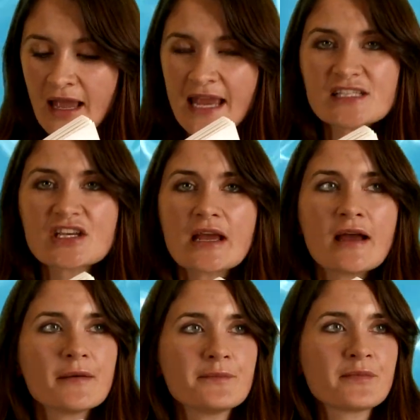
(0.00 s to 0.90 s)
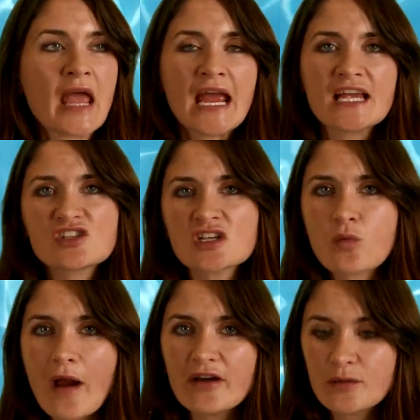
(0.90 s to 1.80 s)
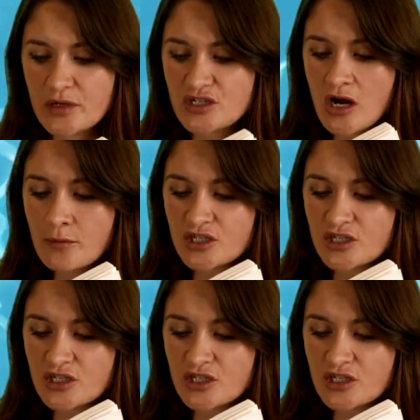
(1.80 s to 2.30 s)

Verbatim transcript: He's, He's just wearing pyjama